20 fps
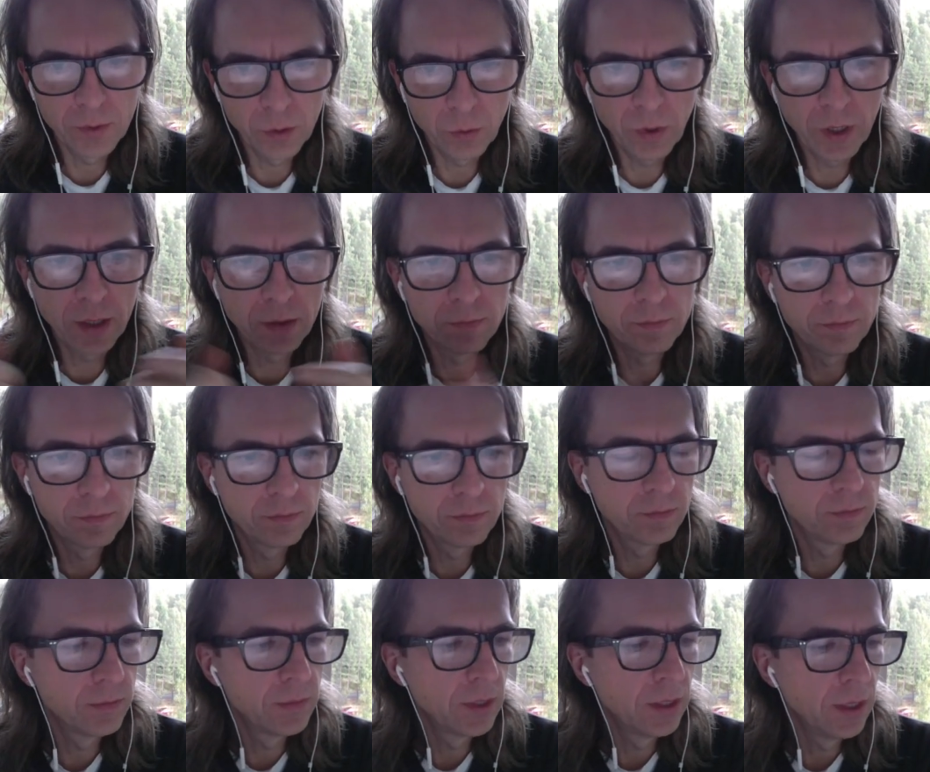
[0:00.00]
well,
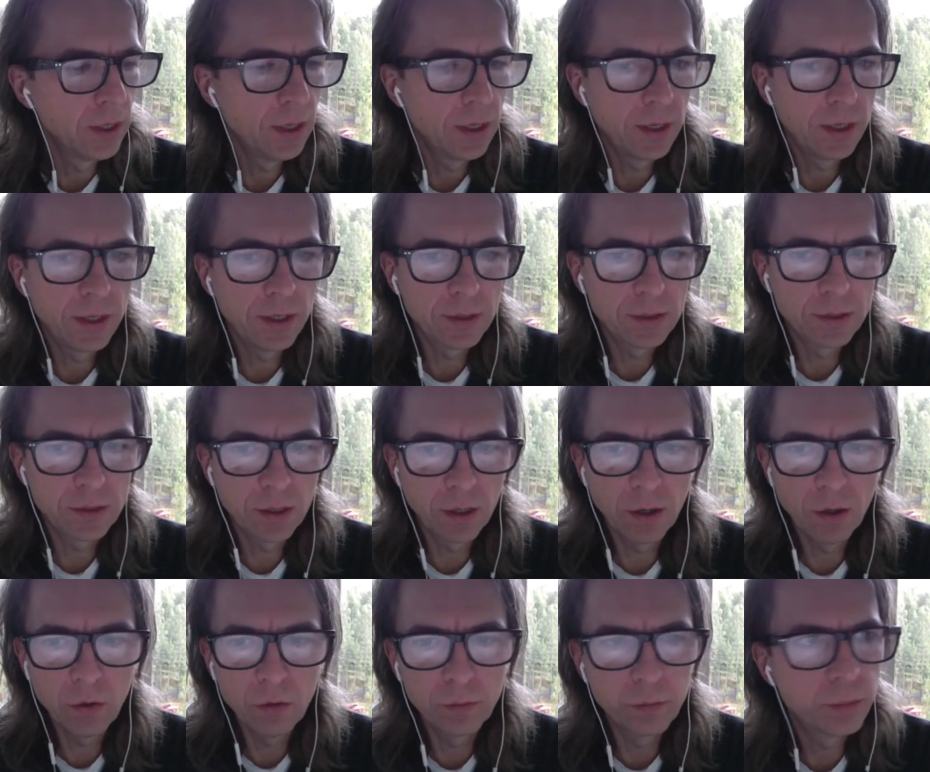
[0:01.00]
let's
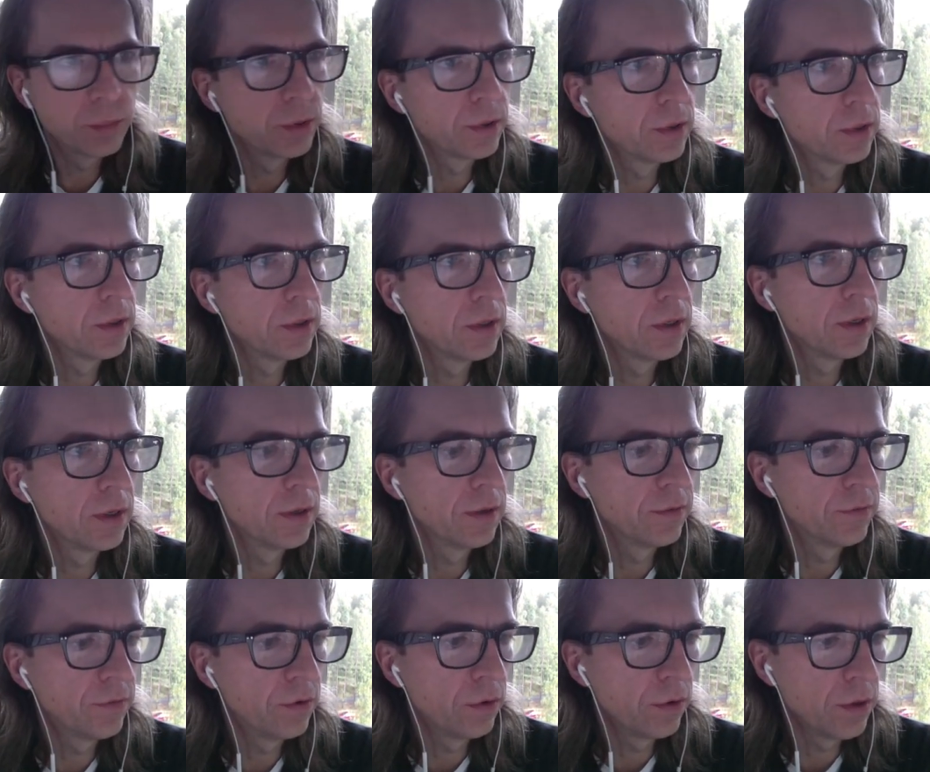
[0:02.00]
hope
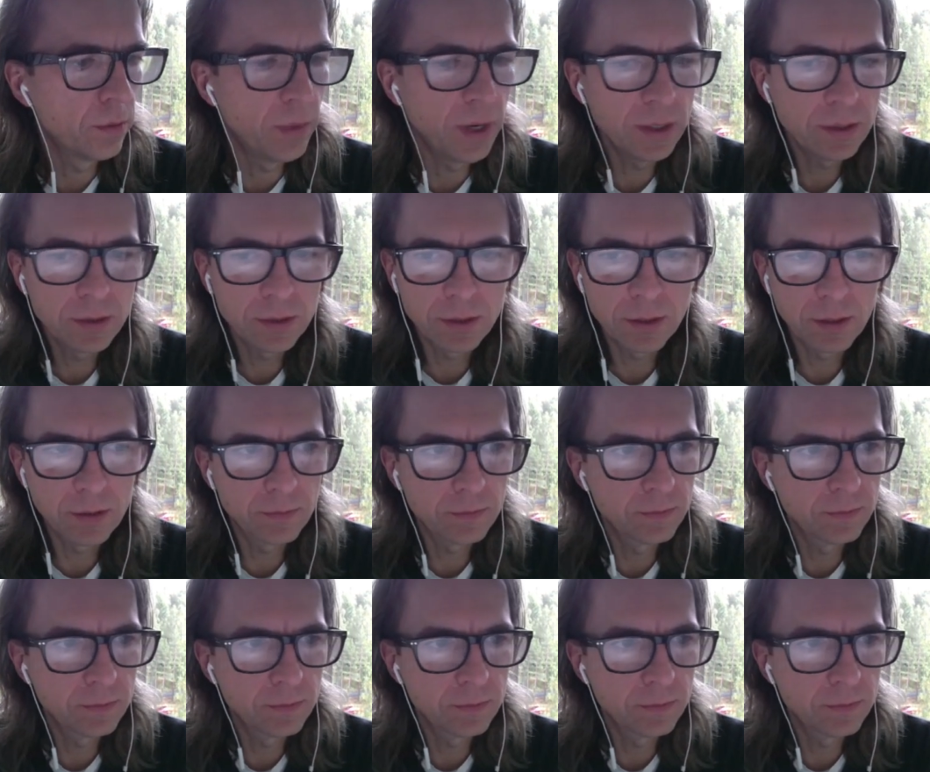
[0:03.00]
for the best.